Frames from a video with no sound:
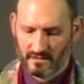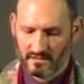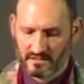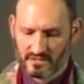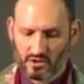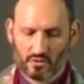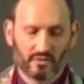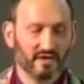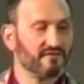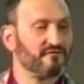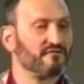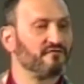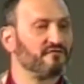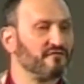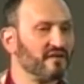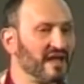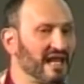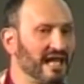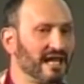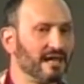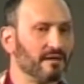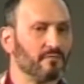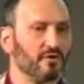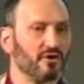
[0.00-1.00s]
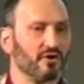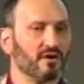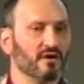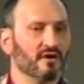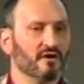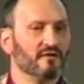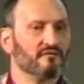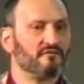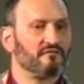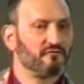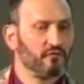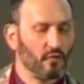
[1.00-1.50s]
So if fame or
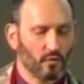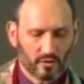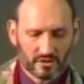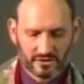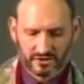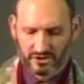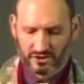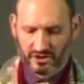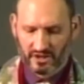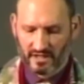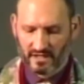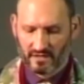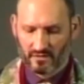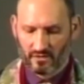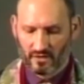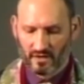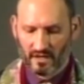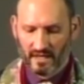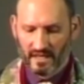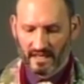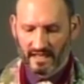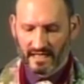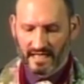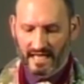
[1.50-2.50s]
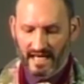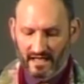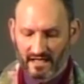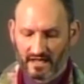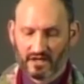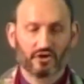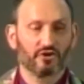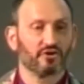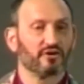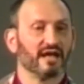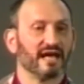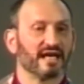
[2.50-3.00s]
fortune or
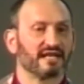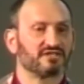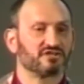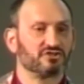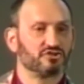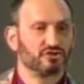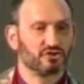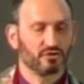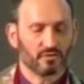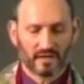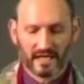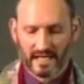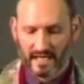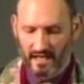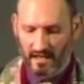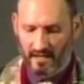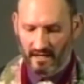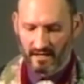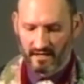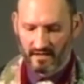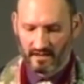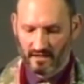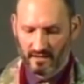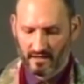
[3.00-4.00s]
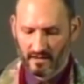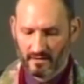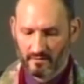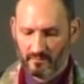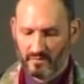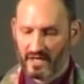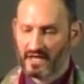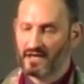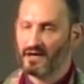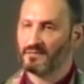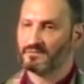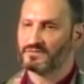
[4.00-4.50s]
getting your next drink
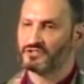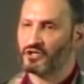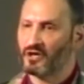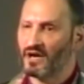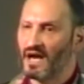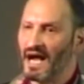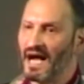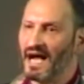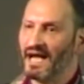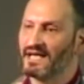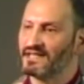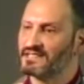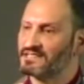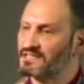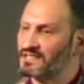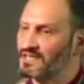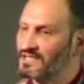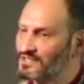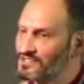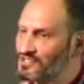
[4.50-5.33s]
becomes your highest